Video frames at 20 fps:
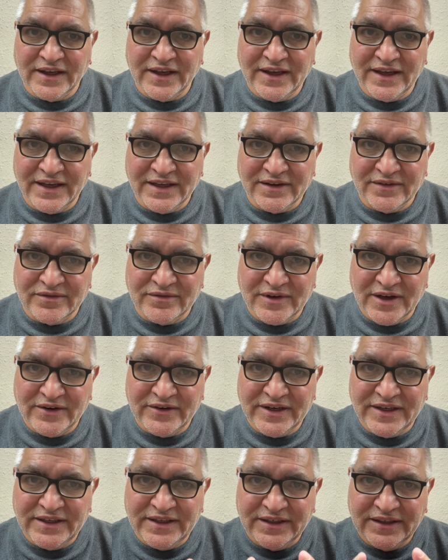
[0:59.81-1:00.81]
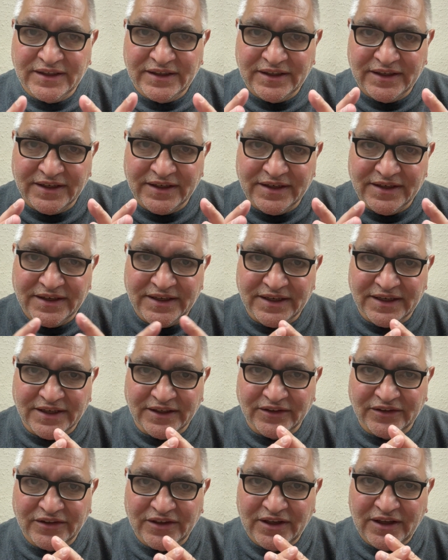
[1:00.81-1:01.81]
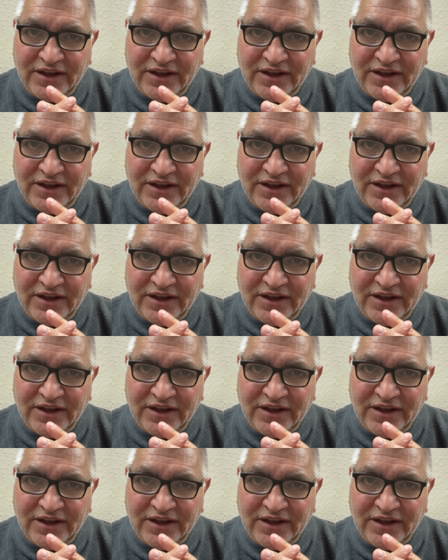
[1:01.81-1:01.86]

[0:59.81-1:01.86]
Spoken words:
a very neat,